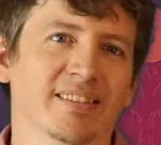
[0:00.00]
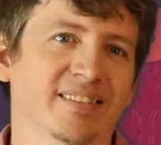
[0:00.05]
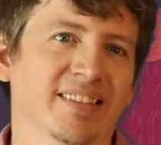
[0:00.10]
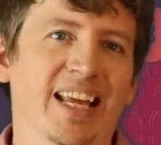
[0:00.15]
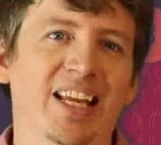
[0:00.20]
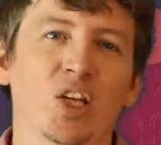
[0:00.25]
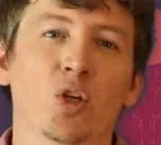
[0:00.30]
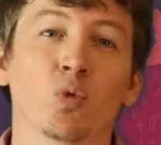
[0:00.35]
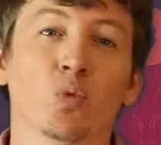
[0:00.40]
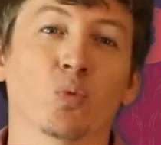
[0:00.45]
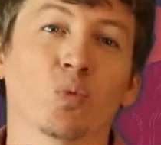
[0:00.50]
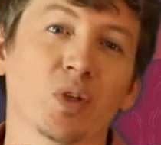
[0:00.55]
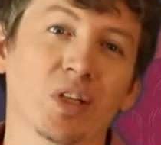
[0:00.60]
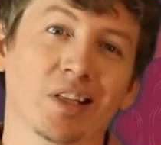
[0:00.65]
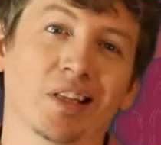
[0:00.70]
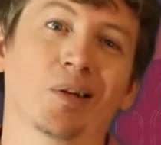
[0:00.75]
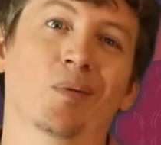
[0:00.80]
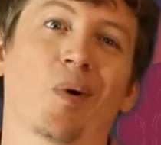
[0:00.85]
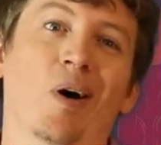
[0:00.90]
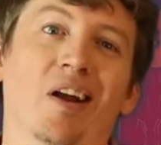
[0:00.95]
Like you
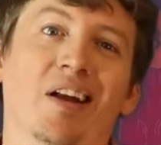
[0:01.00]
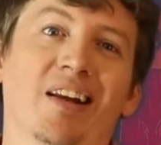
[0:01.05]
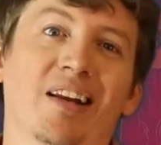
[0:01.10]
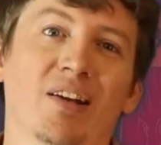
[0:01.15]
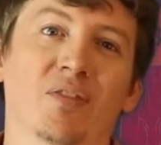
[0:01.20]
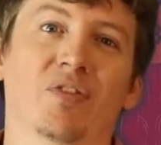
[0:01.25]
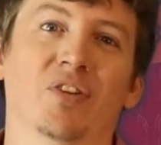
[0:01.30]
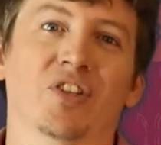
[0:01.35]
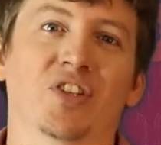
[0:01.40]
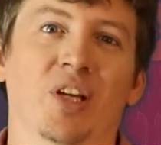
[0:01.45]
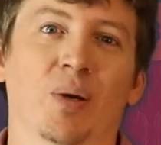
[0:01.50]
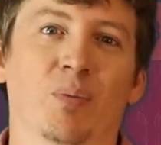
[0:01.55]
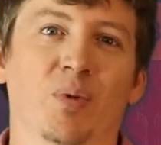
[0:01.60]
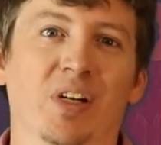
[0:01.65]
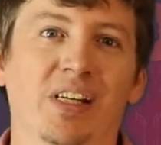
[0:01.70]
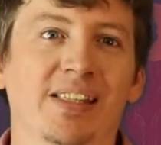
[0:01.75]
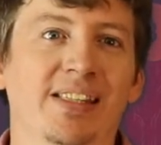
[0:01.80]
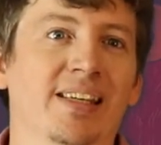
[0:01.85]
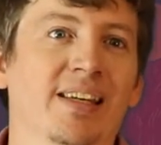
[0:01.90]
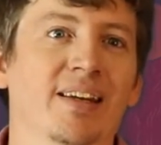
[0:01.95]
really wanted it for some
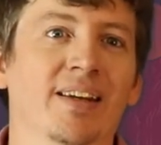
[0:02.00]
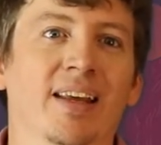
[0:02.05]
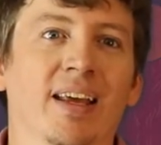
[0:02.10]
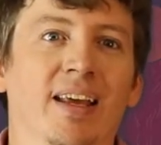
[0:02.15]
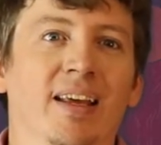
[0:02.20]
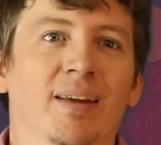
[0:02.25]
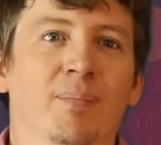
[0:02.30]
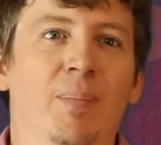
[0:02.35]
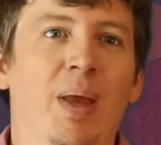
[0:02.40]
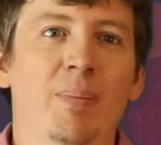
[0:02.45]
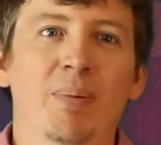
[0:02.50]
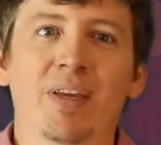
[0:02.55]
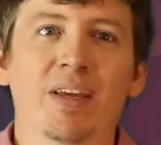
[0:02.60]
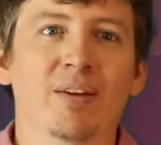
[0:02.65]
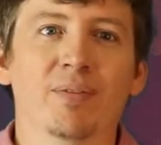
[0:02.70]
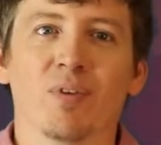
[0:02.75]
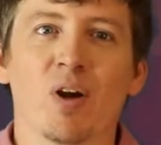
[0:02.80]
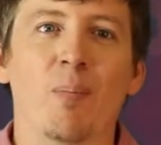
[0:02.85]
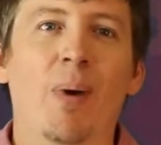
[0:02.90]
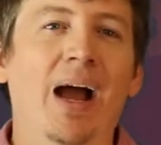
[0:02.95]
reason. Maybe
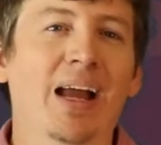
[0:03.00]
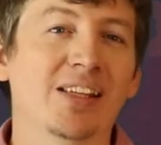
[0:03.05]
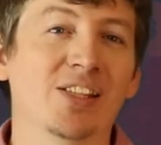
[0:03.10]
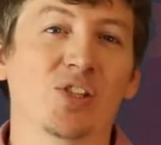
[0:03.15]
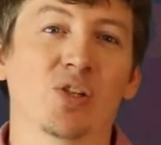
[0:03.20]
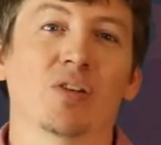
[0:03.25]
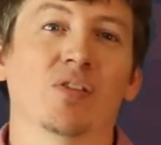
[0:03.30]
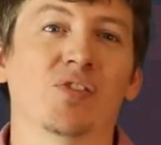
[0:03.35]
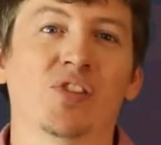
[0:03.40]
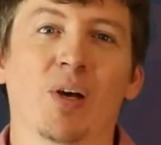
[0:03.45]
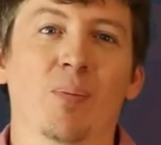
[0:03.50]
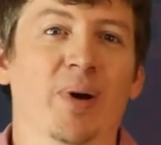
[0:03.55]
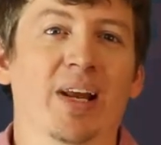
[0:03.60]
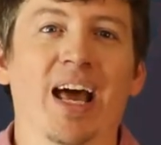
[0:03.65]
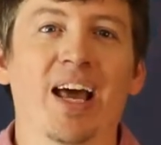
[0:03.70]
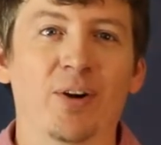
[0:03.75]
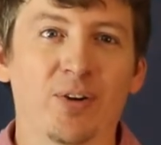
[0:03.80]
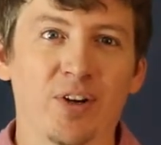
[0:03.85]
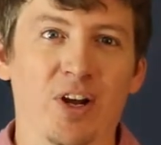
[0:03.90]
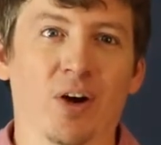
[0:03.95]
it reminds you of someone,
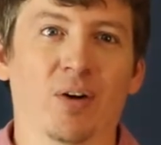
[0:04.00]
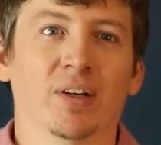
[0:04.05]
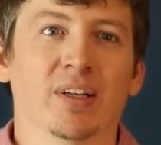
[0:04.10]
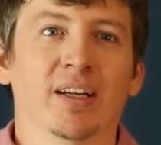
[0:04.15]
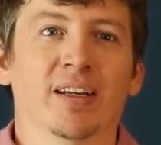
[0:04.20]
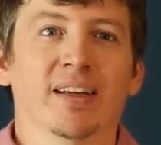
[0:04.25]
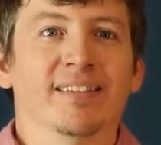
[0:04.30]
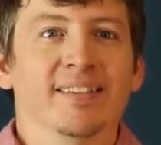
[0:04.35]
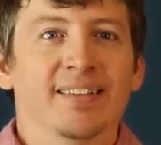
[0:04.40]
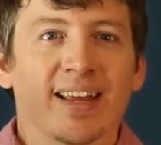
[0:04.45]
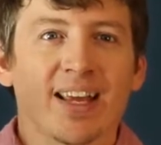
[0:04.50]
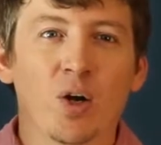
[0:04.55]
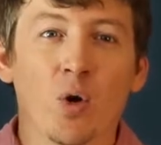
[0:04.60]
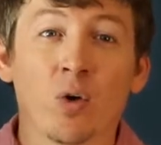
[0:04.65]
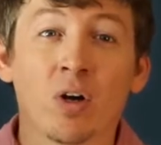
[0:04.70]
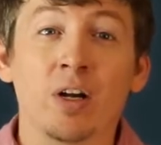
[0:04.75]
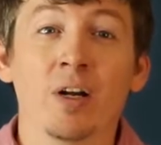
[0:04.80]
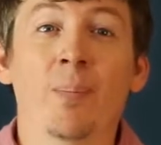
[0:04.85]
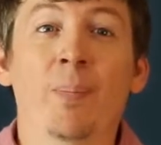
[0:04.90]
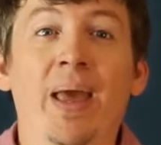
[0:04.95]
I don't know. In
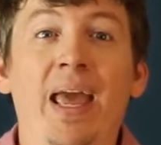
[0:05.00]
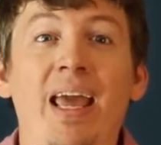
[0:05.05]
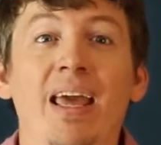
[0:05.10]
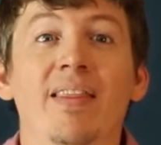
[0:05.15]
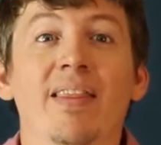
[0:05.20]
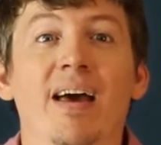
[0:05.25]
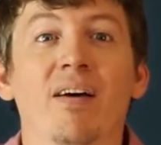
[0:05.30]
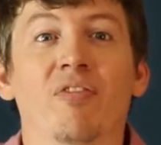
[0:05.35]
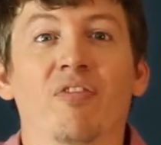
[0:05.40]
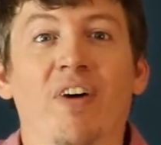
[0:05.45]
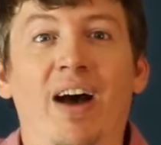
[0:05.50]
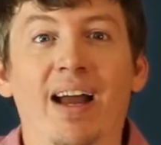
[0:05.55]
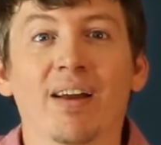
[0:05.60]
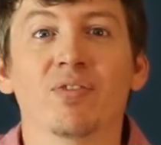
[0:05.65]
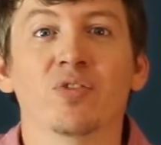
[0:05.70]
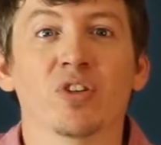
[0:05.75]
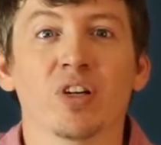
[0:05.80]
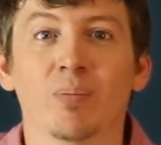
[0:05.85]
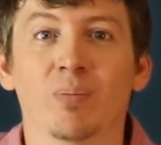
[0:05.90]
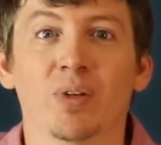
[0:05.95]
order to pay that
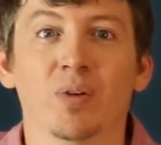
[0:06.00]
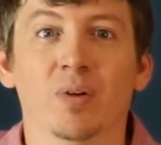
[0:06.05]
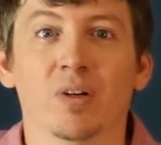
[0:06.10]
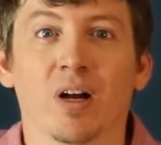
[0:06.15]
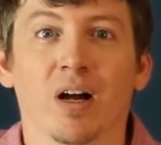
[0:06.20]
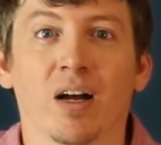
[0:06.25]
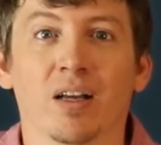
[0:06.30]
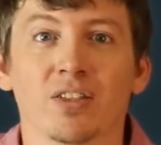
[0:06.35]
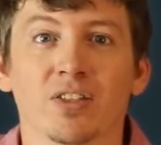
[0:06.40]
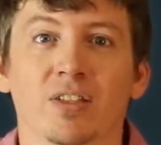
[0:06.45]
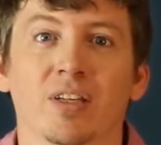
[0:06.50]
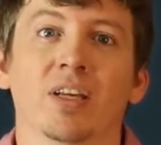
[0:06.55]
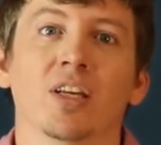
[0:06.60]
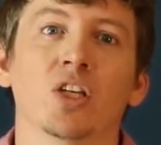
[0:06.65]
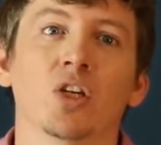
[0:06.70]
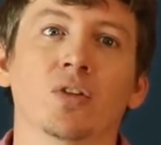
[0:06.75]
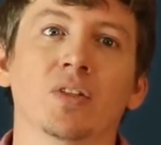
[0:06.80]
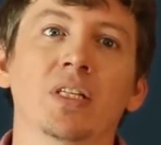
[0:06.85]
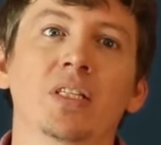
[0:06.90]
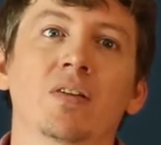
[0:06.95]
5 tribute cost,
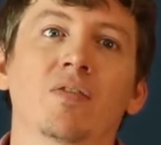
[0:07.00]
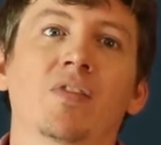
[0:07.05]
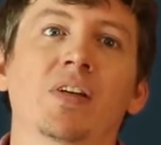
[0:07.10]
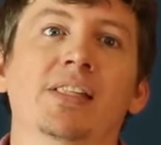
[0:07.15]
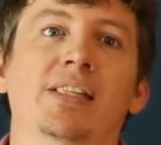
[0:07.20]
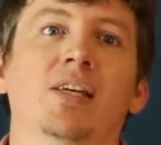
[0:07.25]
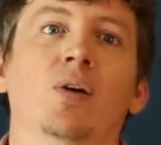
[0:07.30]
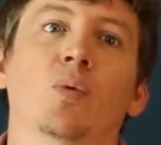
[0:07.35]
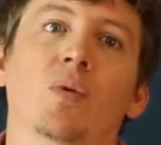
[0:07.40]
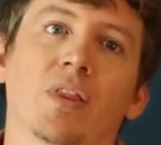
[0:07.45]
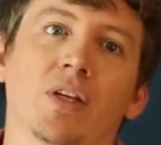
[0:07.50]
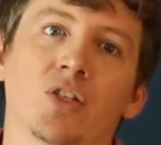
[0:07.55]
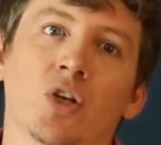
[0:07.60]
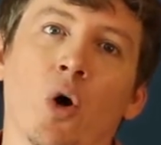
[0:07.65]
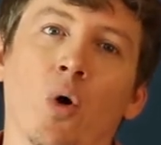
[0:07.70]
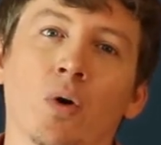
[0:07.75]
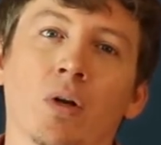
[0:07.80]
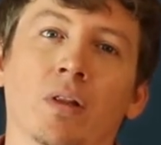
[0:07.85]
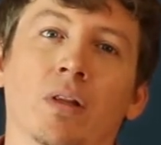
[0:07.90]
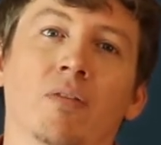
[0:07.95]
you'll need to visit with a
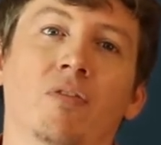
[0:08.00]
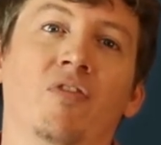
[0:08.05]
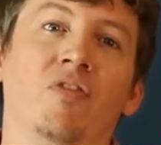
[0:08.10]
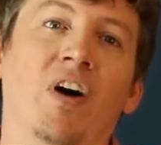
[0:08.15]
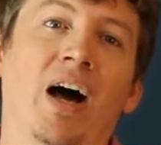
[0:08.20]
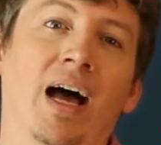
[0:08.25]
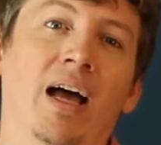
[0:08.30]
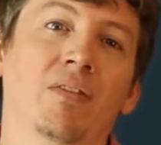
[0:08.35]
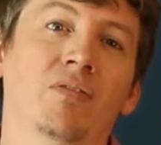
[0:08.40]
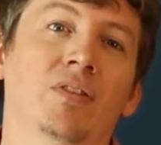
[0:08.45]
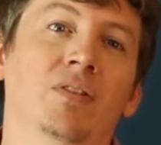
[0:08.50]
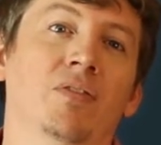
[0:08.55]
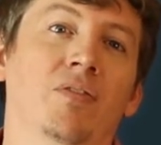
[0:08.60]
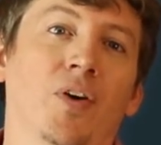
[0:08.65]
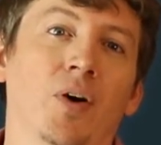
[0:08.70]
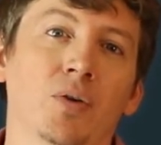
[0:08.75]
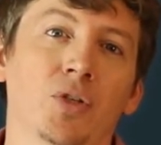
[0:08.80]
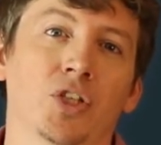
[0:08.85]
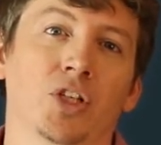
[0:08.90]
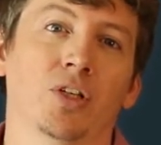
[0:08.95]
total of 5
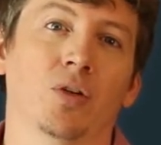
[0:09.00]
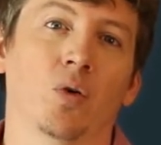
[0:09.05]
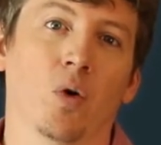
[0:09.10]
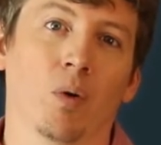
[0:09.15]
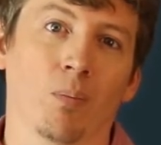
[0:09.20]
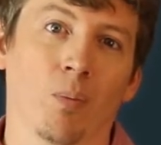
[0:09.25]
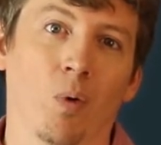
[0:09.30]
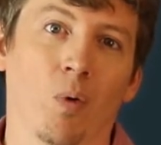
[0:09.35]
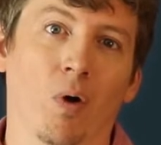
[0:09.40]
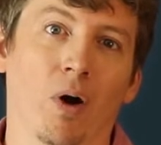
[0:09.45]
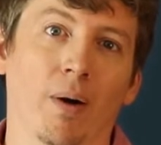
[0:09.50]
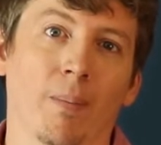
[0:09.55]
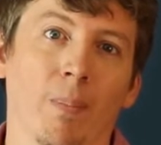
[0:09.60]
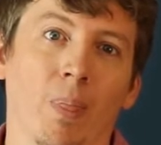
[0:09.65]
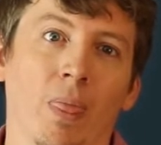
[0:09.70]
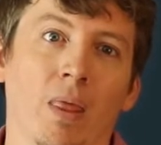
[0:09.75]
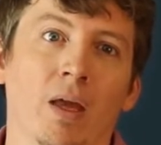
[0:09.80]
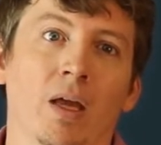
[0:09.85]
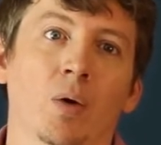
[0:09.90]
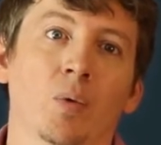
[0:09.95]
devotion or more,
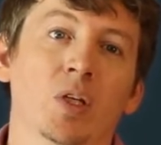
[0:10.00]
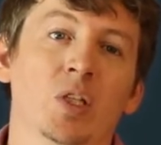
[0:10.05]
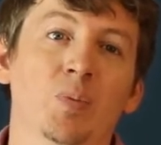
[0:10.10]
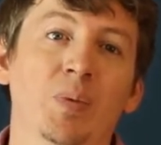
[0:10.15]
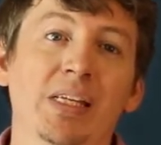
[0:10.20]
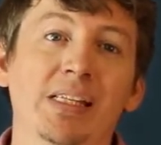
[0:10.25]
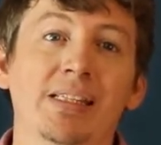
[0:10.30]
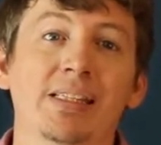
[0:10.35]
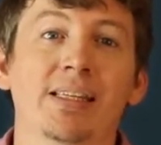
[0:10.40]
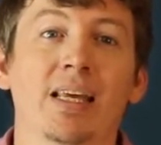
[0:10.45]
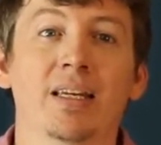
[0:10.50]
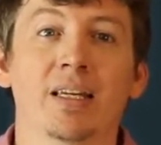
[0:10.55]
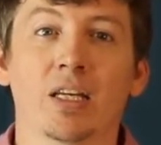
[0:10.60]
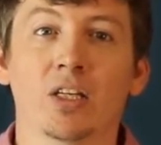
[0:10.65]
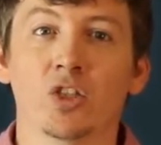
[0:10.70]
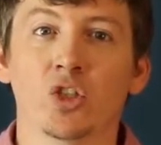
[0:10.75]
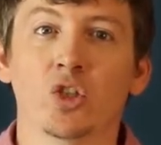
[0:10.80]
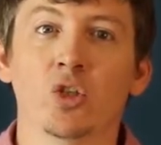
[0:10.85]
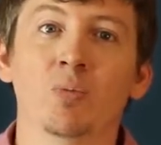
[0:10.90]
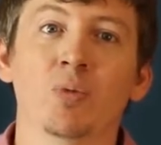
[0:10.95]
which means
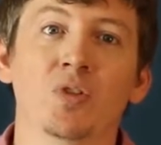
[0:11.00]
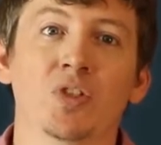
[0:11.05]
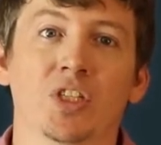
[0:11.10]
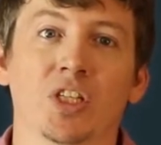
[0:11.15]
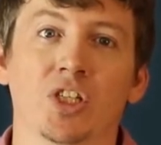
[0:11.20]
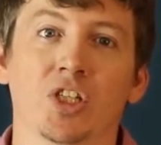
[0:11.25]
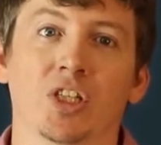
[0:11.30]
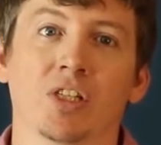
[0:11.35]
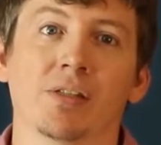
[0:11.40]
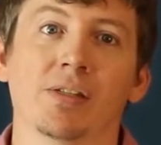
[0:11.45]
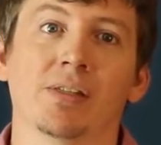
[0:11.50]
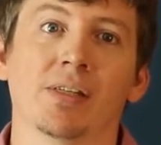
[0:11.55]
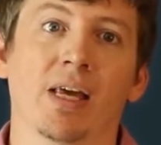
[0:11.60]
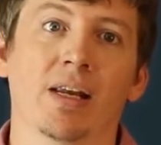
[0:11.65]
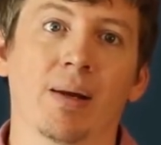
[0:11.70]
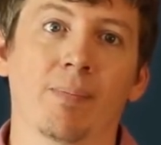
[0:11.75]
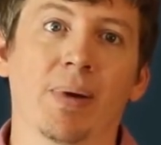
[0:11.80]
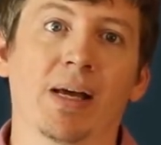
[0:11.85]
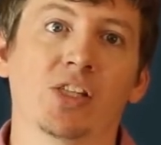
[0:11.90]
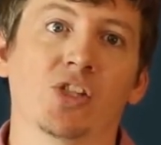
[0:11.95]
sending 2 musicians
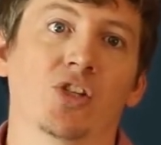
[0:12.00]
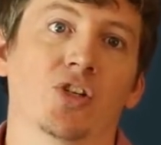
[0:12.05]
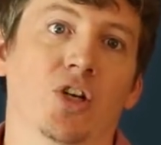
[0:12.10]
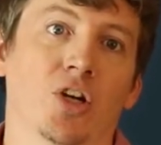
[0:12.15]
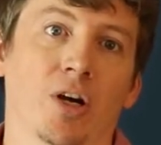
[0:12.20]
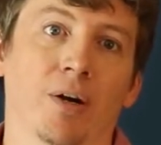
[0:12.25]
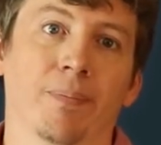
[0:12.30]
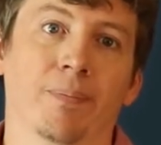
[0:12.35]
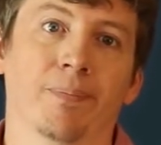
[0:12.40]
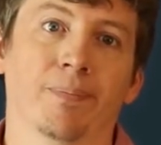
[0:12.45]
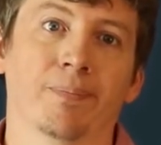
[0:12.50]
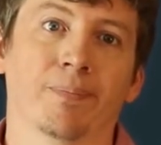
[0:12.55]
and a messenger.